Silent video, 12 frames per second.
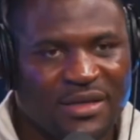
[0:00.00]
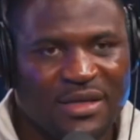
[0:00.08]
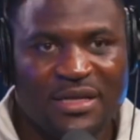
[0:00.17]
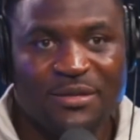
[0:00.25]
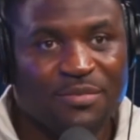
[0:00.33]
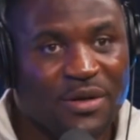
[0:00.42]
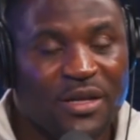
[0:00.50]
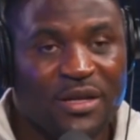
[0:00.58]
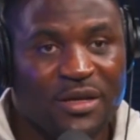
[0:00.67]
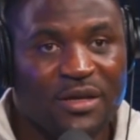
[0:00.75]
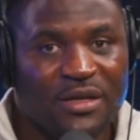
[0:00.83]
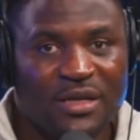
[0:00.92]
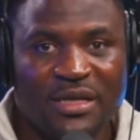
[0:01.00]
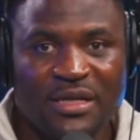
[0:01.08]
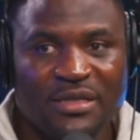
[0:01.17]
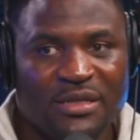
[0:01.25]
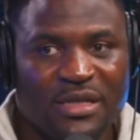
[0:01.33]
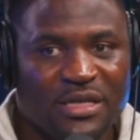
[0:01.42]
he's pretty good.
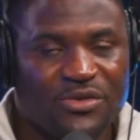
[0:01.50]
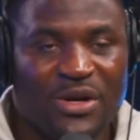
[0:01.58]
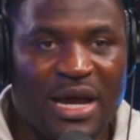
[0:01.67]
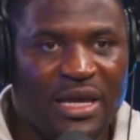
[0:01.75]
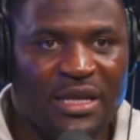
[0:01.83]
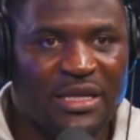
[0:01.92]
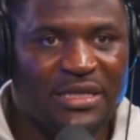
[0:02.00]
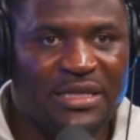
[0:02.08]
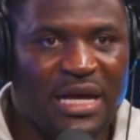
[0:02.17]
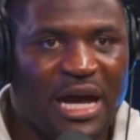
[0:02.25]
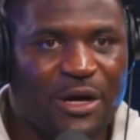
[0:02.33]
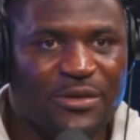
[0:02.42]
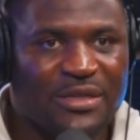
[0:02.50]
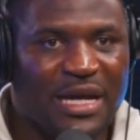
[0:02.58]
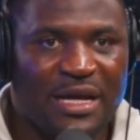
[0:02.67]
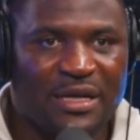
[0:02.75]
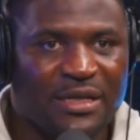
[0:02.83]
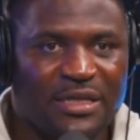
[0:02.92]
His striking is
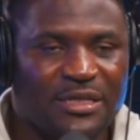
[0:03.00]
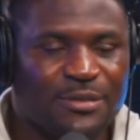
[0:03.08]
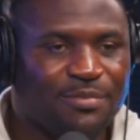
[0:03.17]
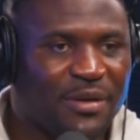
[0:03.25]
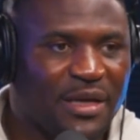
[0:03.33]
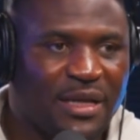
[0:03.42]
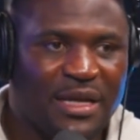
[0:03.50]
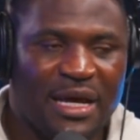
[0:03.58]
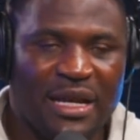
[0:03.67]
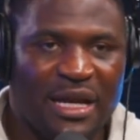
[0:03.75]
outstanding. His speed and